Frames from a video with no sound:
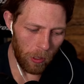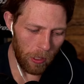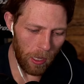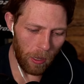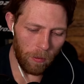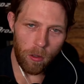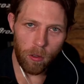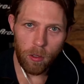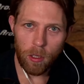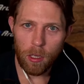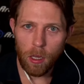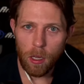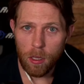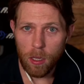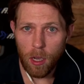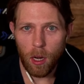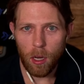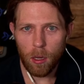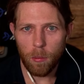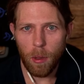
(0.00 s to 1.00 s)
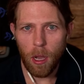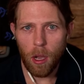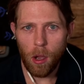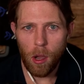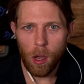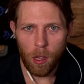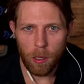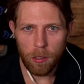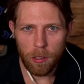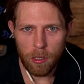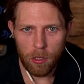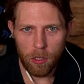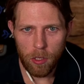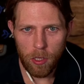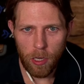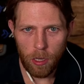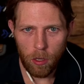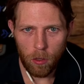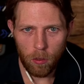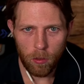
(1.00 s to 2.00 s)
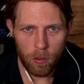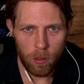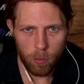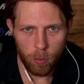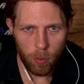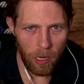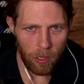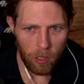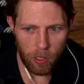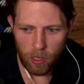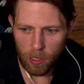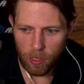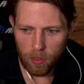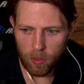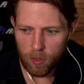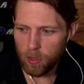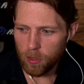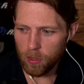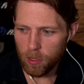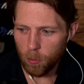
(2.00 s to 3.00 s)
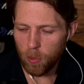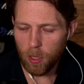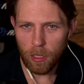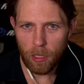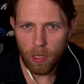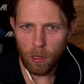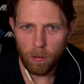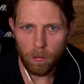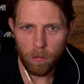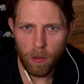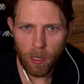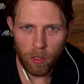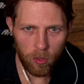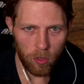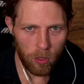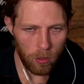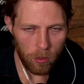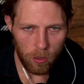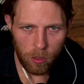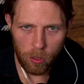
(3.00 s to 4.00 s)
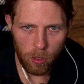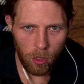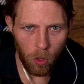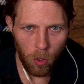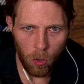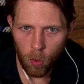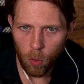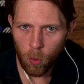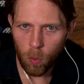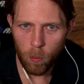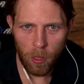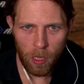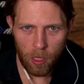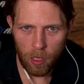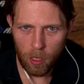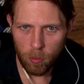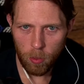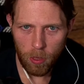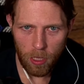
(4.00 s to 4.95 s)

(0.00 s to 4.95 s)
we definitely need to talk about on this channel. Depression is something that affects so many